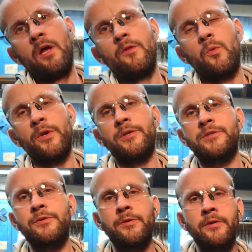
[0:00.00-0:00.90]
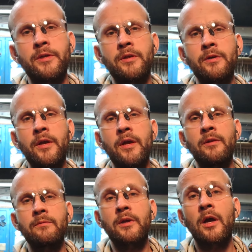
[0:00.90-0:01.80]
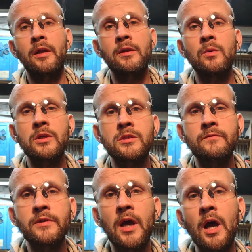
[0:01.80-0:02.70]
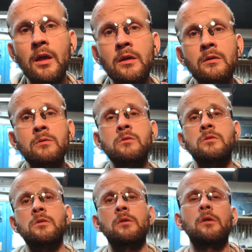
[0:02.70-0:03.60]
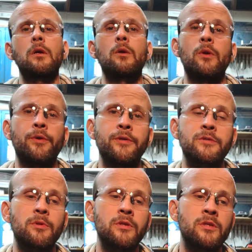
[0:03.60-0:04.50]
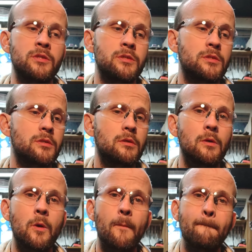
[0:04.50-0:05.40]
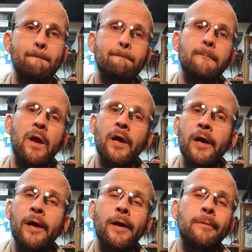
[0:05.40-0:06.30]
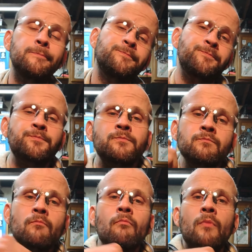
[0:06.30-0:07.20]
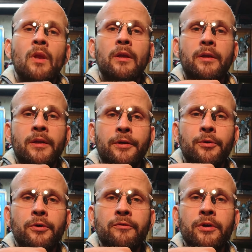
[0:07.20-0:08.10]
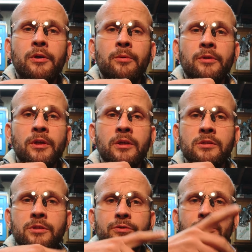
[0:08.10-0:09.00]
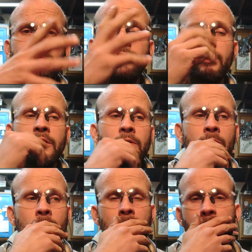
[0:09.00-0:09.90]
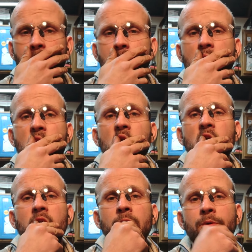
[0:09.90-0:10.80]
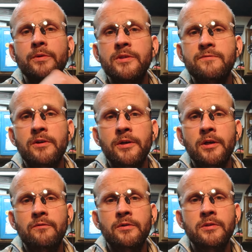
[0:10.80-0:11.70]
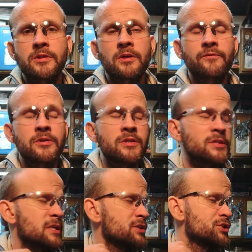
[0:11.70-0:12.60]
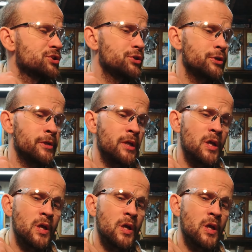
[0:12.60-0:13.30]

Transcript: the weirdest dude on the internet, Kanye West of tacos, Aaroneous blades. Gonna go over a couple things. YouTube video. I don't do these very often as I should.